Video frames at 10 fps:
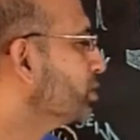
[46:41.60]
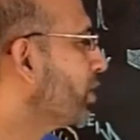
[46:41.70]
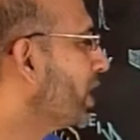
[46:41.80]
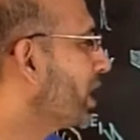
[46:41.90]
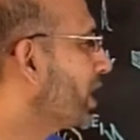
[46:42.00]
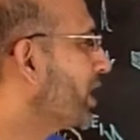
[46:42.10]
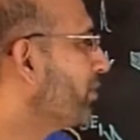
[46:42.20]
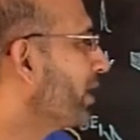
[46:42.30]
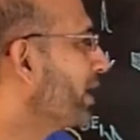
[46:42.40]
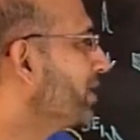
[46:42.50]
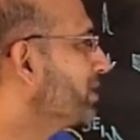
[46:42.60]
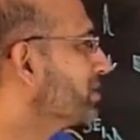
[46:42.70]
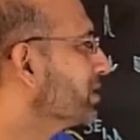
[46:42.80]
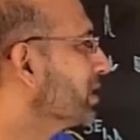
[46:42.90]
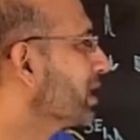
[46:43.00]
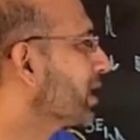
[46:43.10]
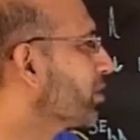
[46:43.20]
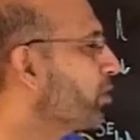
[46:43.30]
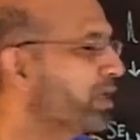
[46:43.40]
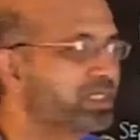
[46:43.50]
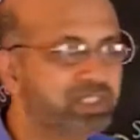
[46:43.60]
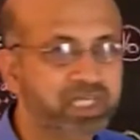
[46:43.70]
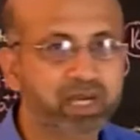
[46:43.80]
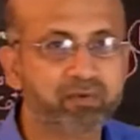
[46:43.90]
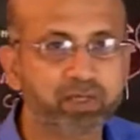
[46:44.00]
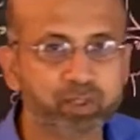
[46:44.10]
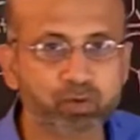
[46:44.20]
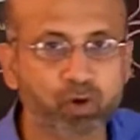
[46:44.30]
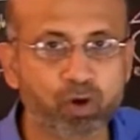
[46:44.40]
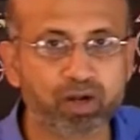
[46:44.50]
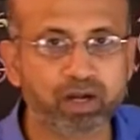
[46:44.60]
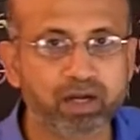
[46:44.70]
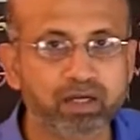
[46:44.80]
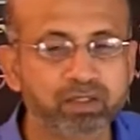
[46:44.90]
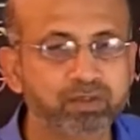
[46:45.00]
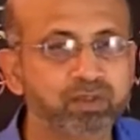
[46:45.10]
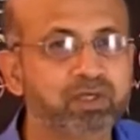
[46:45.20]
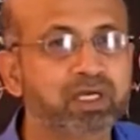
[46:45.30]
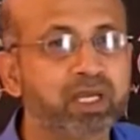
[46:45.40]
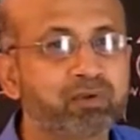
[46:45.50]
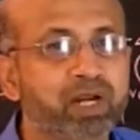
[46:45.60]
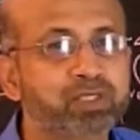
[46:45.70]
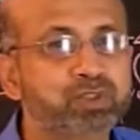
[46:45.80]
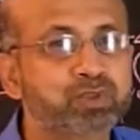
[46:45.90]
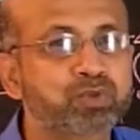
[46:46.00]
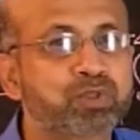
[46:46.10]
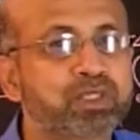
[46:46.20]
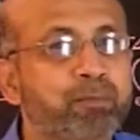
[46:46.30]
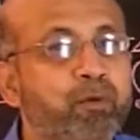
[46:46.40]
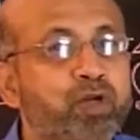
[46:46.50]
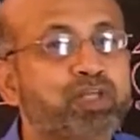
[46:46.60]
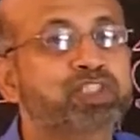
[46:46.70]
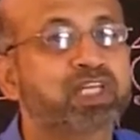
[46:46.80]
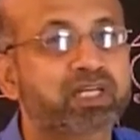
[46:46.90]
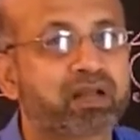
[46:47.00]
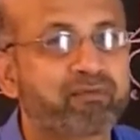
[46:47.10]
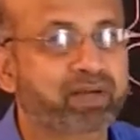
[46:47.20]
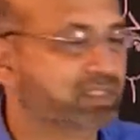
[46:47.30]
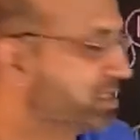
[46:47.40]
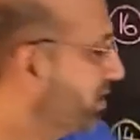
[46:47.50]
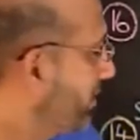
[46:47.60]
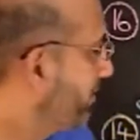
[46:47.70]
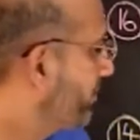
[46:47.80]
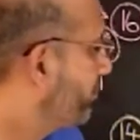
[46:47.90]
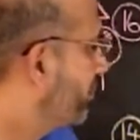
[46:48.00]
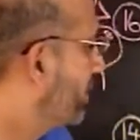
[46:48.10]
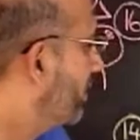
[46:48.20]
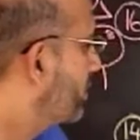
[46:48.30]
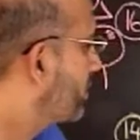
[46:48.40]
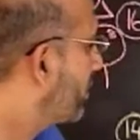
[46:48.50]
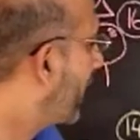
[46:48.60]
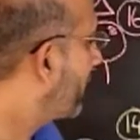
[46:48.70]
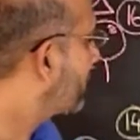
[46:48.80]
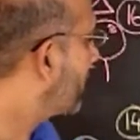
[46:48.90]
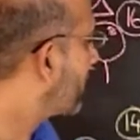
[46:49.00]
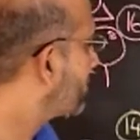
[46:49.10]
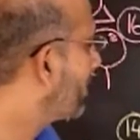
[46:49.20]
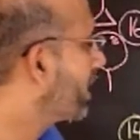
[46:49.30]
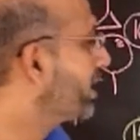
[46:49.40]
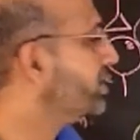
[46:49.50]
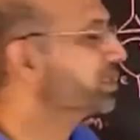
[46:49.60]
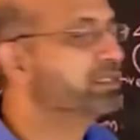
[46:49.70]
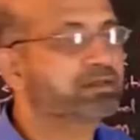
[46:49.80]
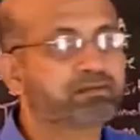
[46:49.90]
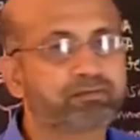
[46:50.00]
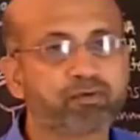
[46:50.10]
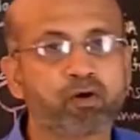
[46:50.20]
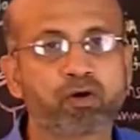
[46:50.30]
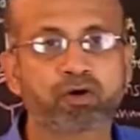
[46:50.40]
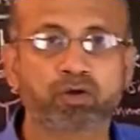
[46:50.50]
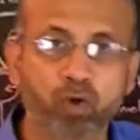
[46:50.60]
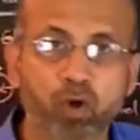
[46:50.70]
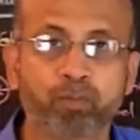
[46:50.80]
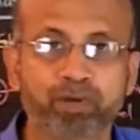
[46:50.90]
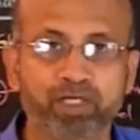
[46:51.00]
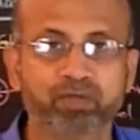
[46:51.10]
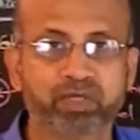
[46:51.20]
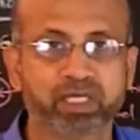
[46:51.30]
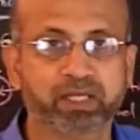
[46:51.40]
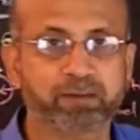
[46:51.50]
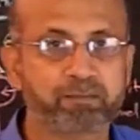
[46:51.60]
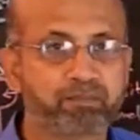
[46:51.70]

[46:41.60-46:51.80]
to arrive at this recording CA1 neuron to give rise to the potentiated effect. So that's an explanation for cooperativity.